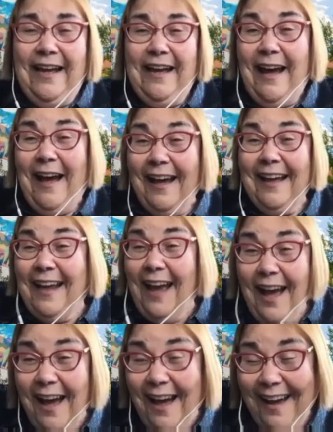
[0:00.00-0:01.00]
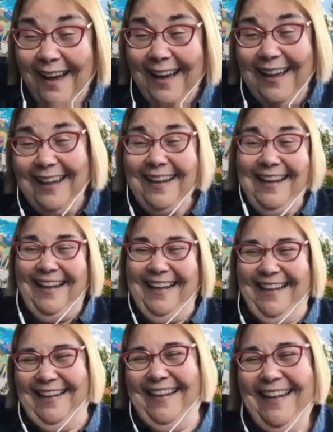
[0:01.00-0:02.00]
Hi,
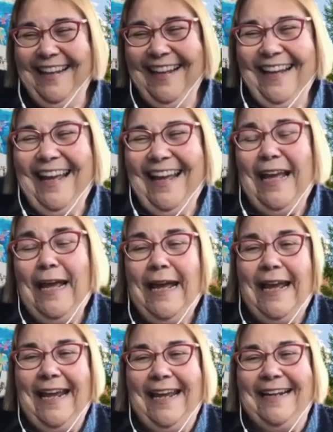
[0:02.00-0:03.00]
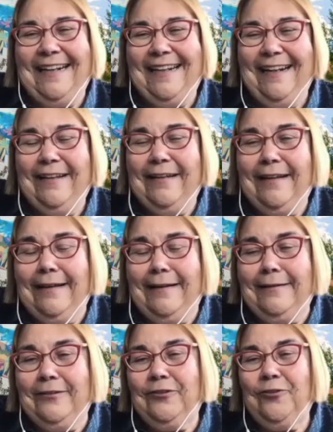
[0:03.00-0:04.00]
and
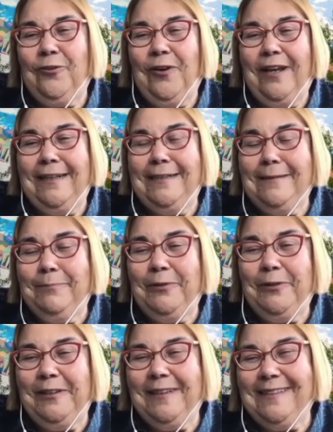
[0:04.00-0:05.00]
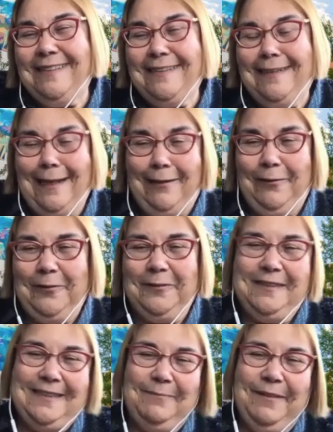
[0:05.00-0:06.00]
trying to pull together
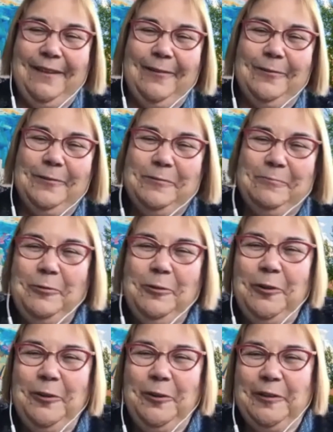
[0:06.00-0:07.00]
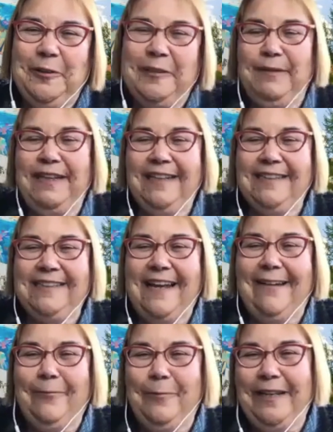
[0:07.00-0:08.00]
some of those words, because
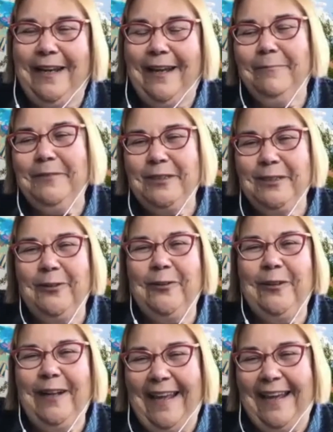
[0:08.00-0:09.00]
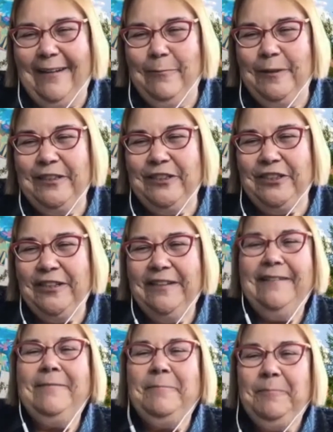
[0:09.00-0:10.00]
how do we come to learn language?
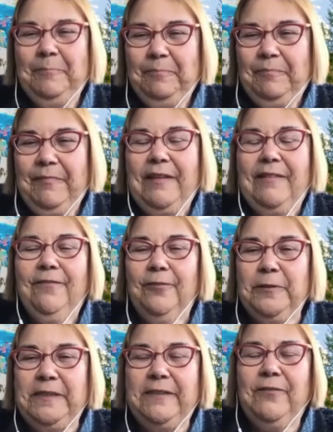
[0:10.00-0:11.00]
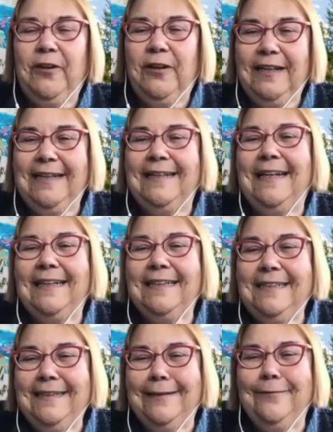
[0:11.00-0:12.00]
First of all,
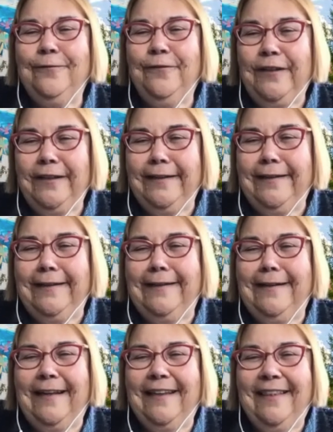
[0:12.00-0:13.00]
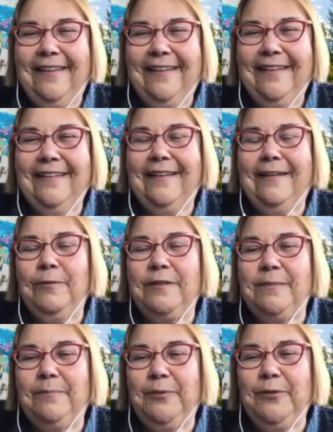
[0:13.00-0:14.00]
connecting and feeling it. And I think it was
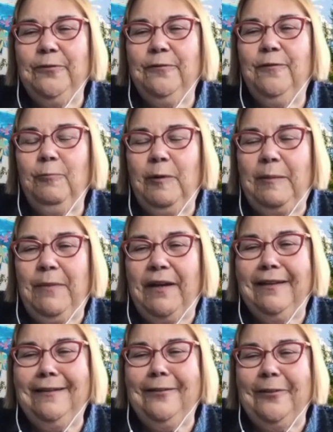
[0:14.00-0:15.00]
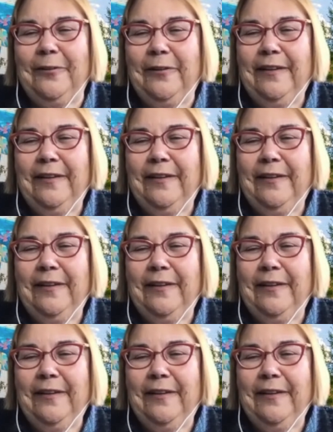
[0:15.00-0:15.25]
a beautiful reminder